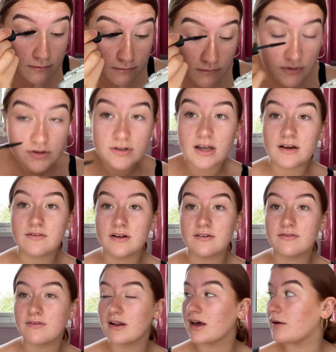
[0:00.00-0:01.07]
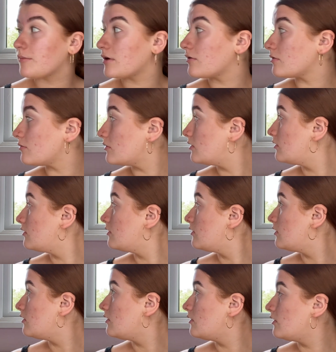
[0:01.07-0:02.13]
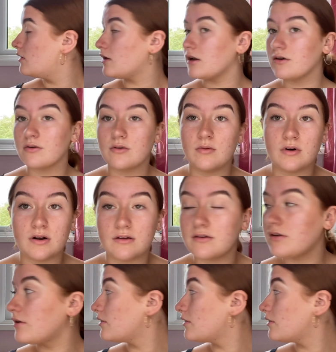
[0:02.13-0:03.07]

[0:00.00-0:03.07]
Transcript: There's definitely a fly in my room. I don't know where it is.